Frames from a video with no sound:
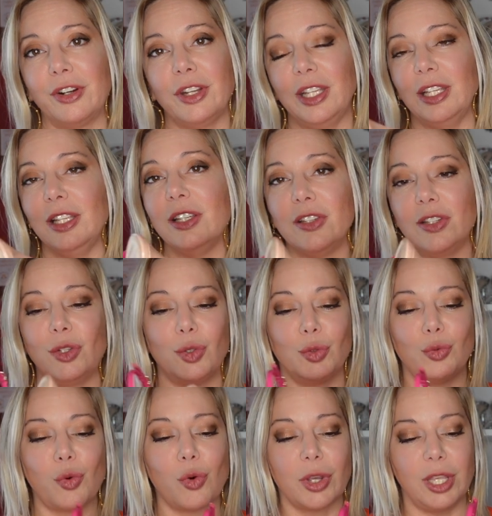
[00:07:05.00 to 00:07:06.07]
very easy to
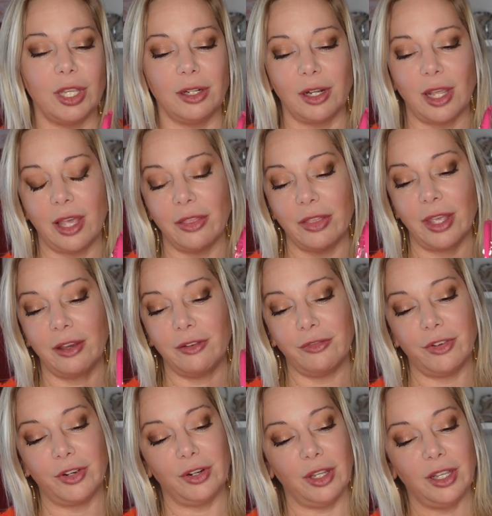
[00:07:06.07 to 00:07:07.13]
walk in and they're
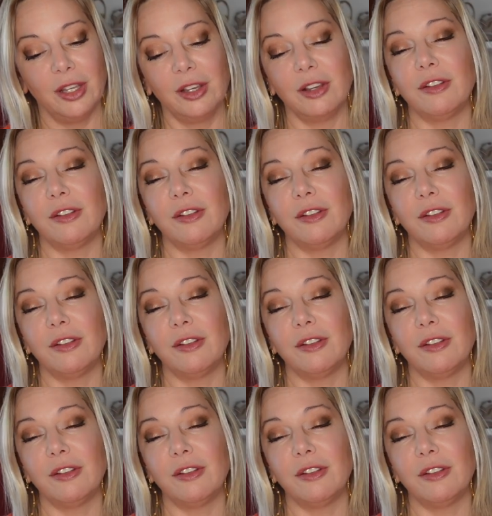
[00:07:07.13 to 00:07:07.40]
very